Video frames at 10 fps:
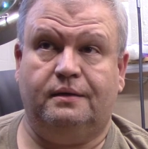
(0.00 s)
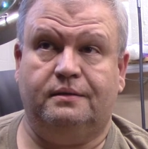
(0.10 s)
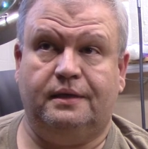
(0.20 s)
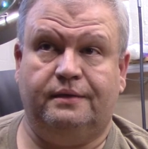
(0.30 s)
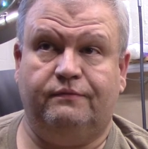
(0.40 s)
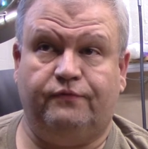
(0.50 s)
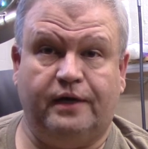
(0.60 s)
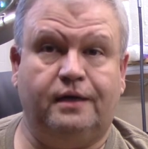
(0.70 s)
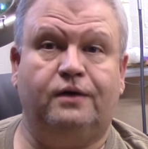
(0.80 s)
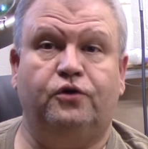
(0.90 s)
and
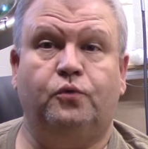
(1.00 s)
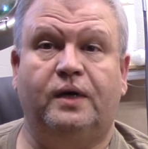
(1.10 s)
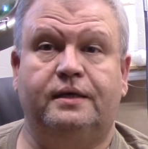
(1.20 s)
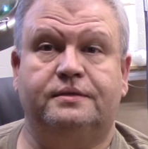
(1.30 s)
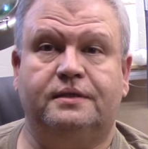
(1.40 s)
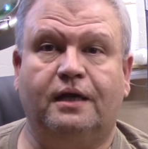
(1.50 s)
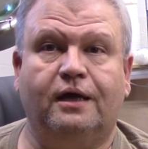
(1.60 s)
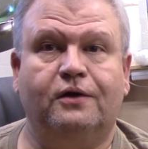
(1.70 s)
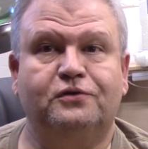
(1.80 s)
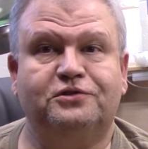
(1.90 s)
finding new ways to
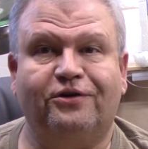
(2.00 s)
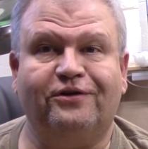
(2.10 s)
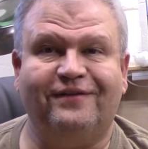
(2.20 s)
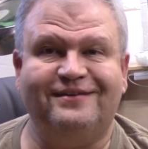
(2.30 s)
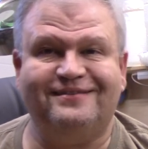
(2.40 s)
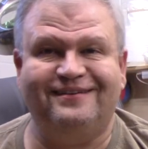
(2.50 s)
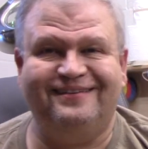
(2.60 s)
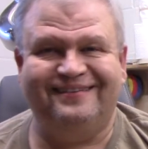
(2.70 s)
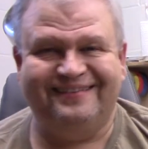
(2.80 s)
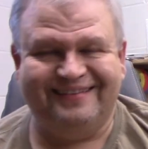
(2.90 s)
not go stir
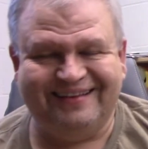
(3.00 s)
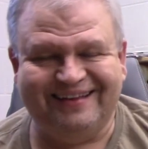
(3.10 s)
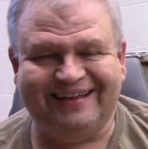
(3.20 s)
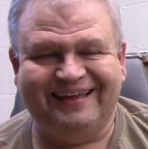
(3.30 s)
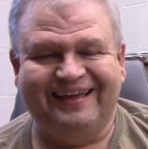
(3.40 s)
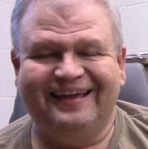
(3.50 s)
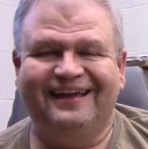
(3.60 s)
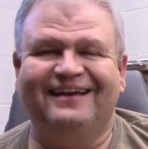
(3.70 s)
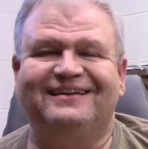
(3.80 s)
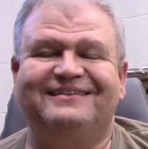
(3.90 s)

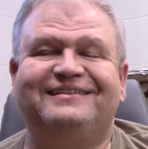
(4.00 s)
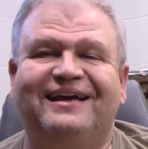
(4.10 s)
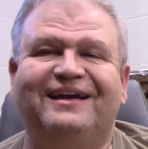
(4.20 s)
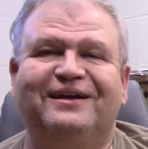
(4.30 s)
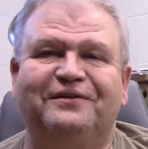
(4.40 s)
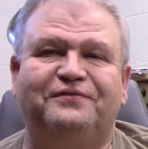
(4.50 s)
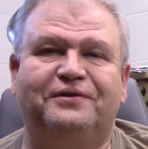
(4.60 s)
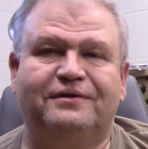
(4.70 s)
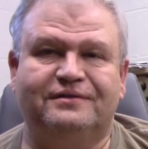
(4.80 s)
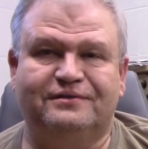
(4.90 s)
crazy. Take care,
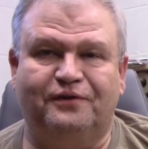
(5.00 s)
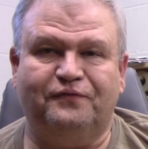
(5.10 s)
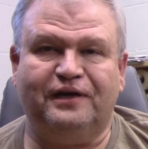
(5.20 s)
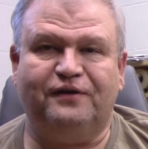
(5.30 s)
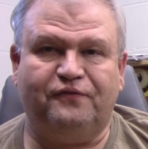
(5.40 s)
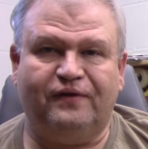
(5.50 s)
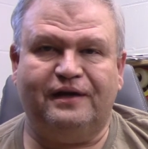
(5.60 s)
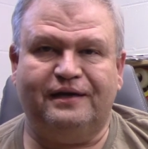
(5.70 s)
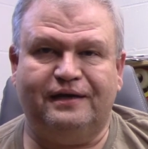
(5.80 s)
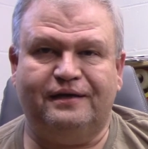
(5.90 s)
folks. Don't forget
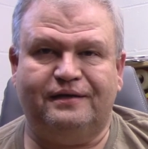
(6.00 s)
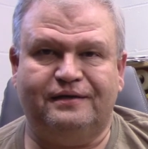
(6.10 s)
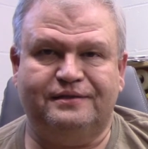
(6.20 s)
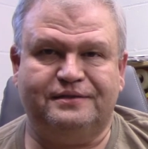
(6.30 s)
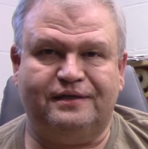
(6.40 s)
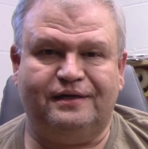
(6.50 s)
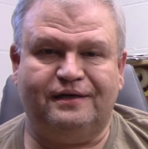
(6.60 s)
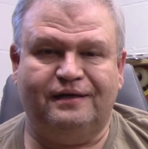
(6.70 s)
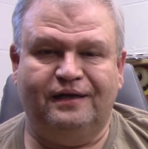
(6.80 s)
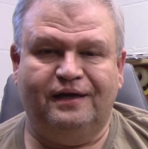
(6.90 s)
Friday night is
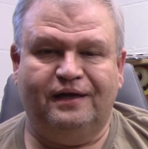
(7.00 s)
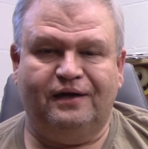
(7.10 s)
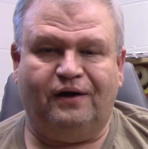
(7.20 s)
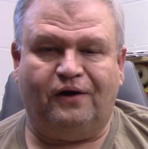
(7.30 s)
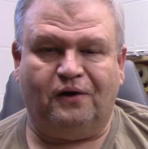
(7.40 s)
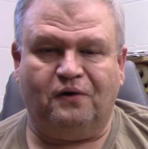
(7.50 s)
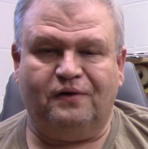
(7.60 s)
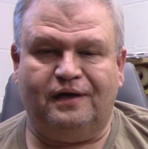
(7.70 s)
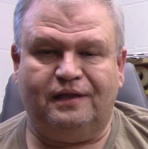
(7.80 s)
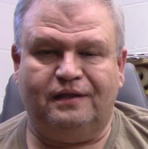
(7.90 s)

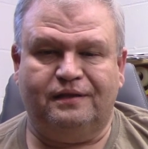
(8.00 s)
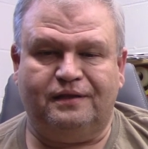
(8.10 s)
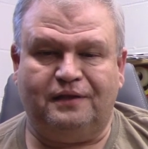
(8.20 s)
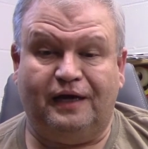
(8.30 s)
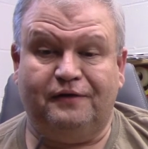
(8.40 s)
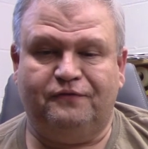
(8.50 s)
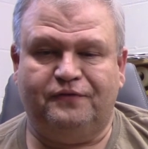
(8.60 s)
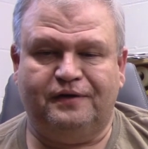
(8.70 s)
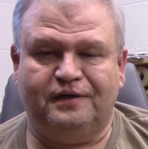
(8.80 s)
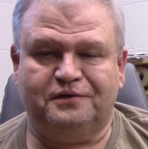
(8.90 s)
our
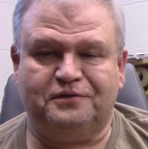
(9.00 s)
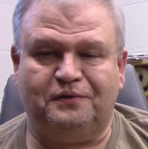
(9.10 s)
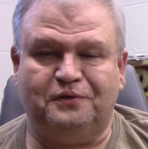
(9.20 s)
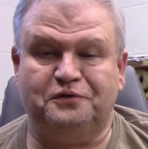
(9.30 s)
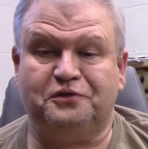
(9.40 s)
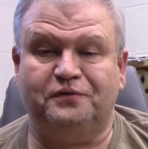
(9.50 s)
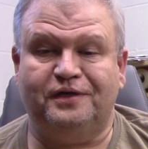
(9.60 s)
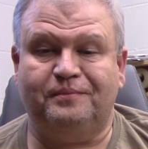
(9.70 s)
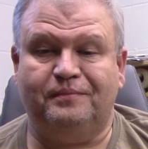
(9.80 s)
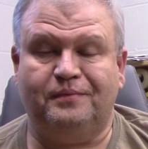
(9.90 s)
live solo
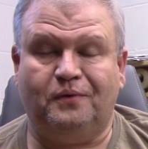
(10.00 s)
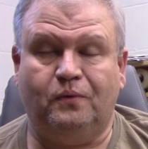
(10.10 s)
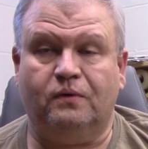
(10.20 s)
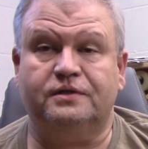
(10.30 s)
stream, or